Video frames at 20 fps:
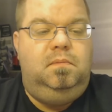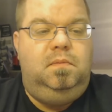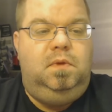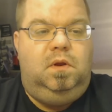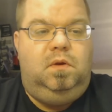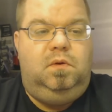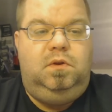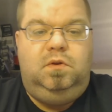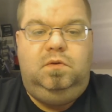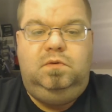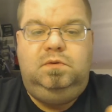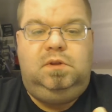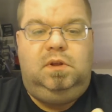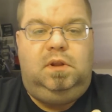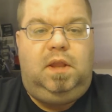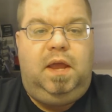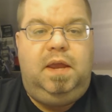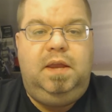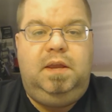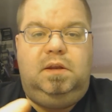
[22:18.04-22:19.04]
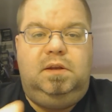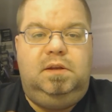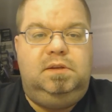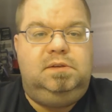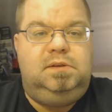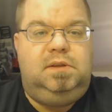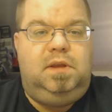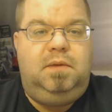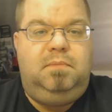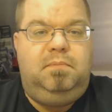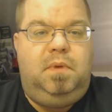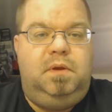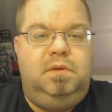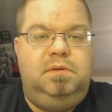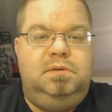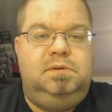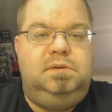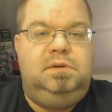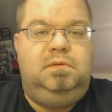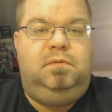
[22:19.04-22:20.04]
You know, use the like and dislike
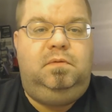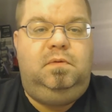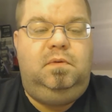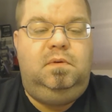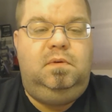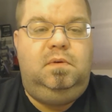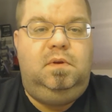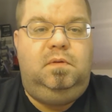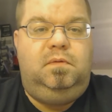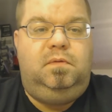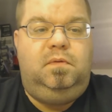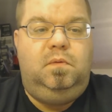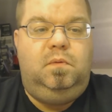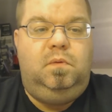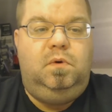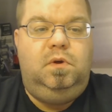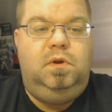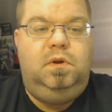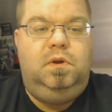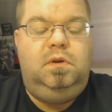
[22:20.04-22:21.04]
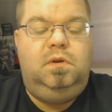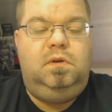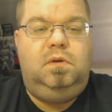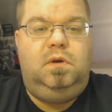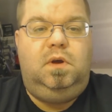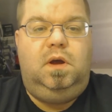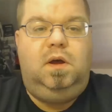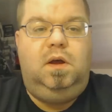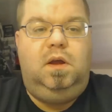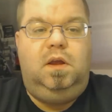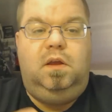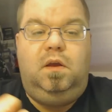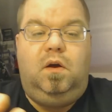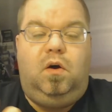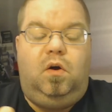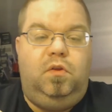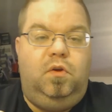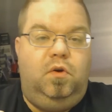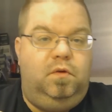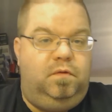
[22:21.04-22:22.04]
buttons if you would.
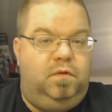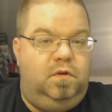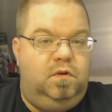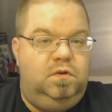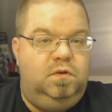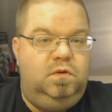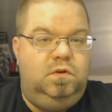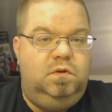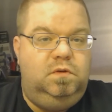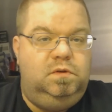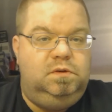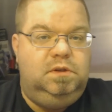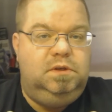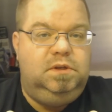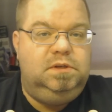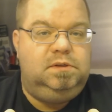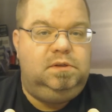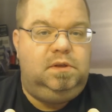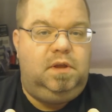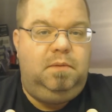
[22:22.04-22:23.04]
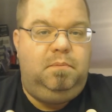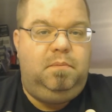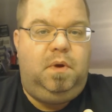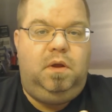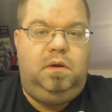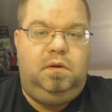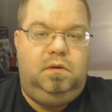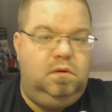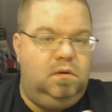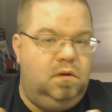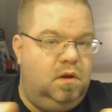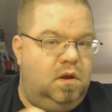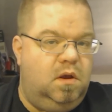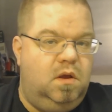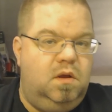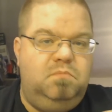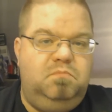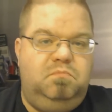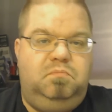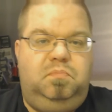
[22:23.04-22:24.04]
Although if you do use the dislike button,
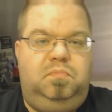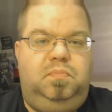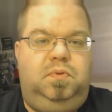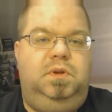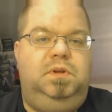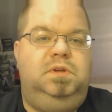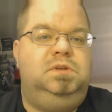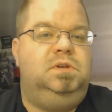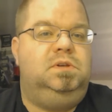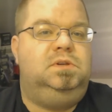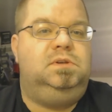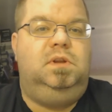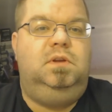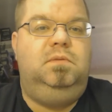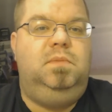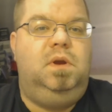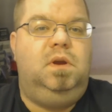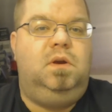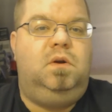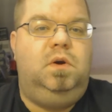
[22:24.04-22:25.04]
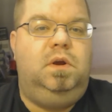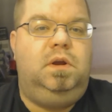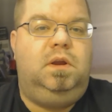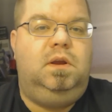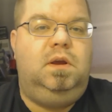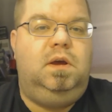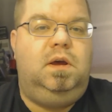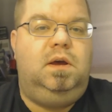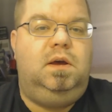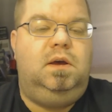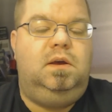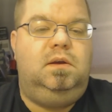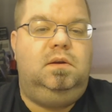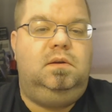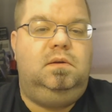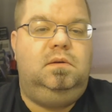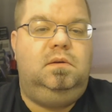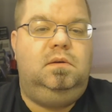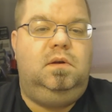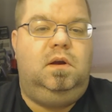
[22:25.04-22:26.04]
please just leave me a quick
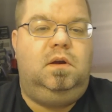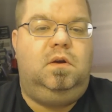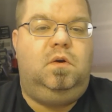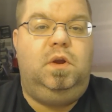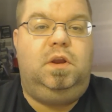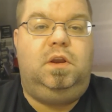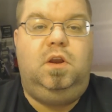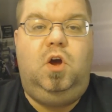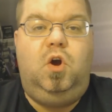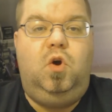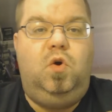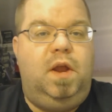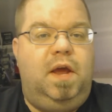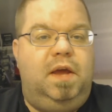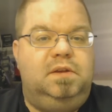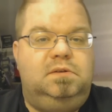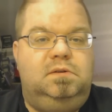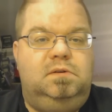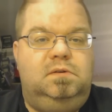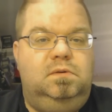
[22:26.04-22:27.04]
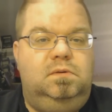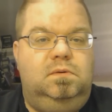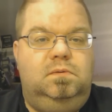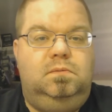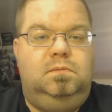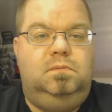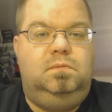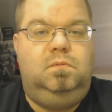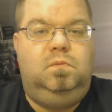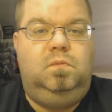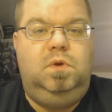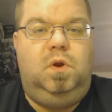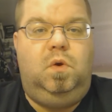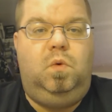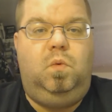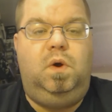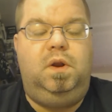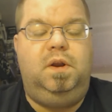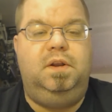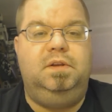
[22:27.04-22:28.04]
note as to, you know,
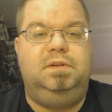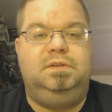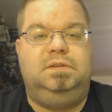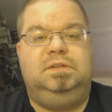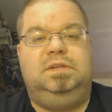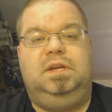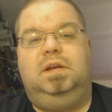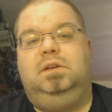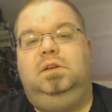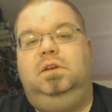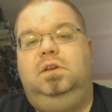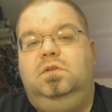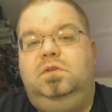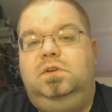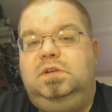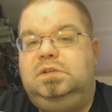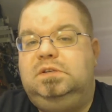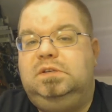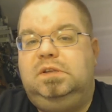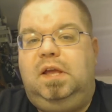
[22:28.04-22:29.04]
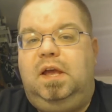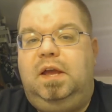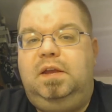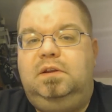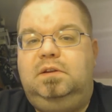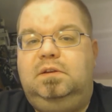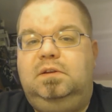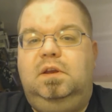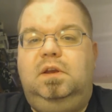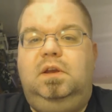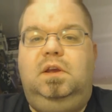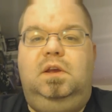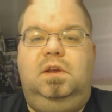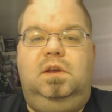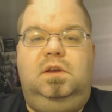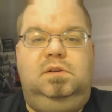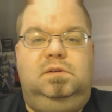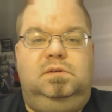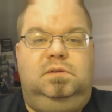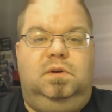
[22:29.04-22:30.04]
what it is exactly you disliked,
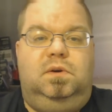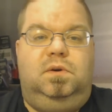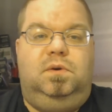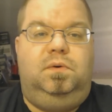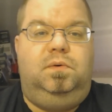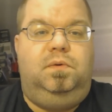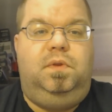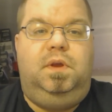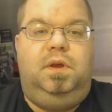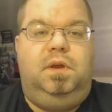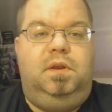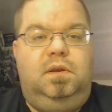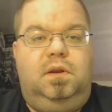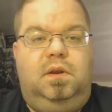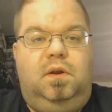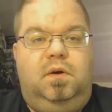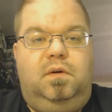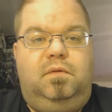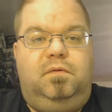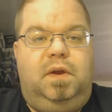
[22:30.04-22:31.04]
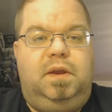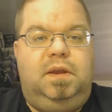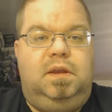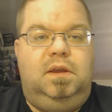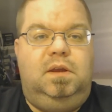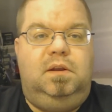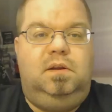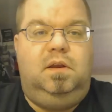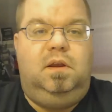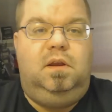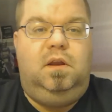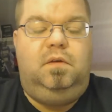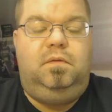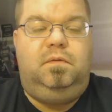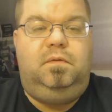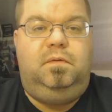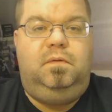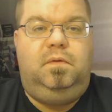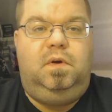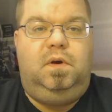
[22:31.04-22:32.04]
so that, you know, if I get enough